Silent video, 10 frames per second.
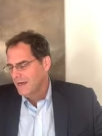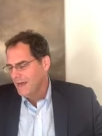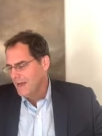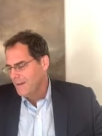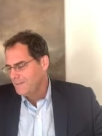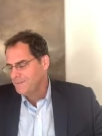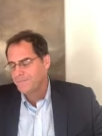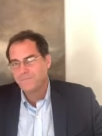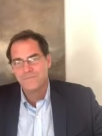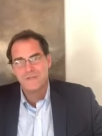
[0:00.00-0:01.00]
Um,
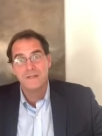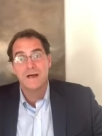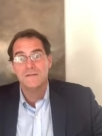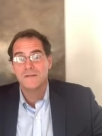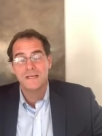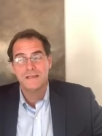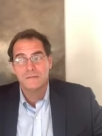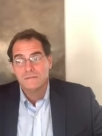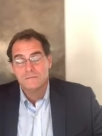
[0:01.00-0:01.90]
love uh,